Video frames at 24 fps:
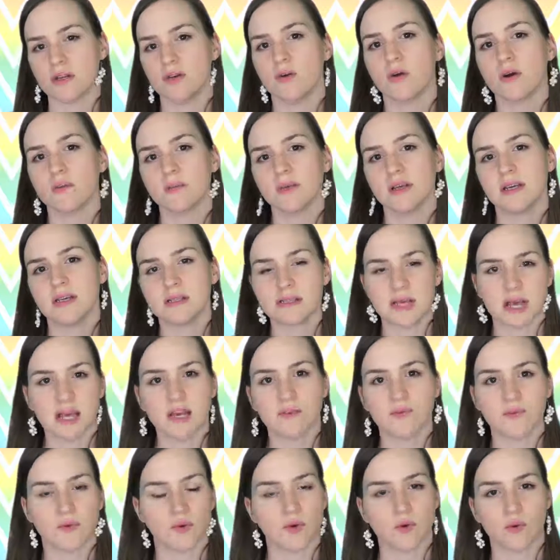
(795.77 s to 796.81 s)
normally take
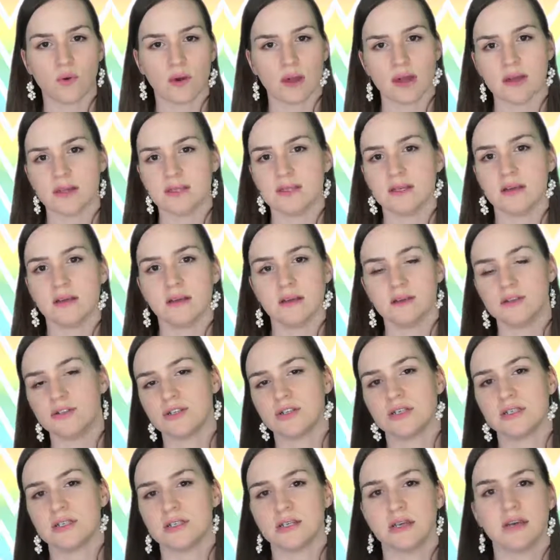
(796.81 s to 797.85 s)
for granted and
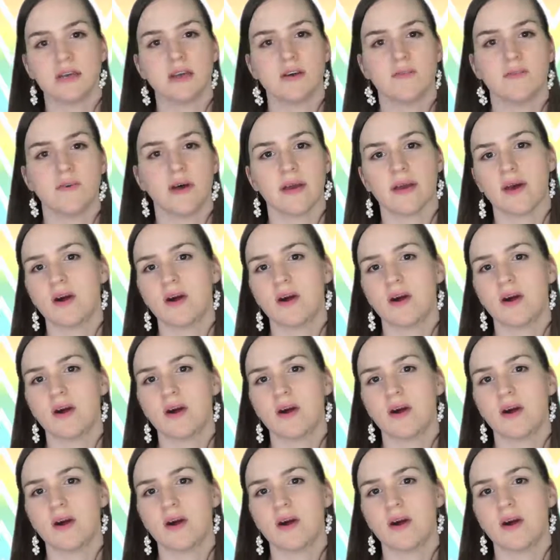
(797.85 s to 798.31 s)
just think of like,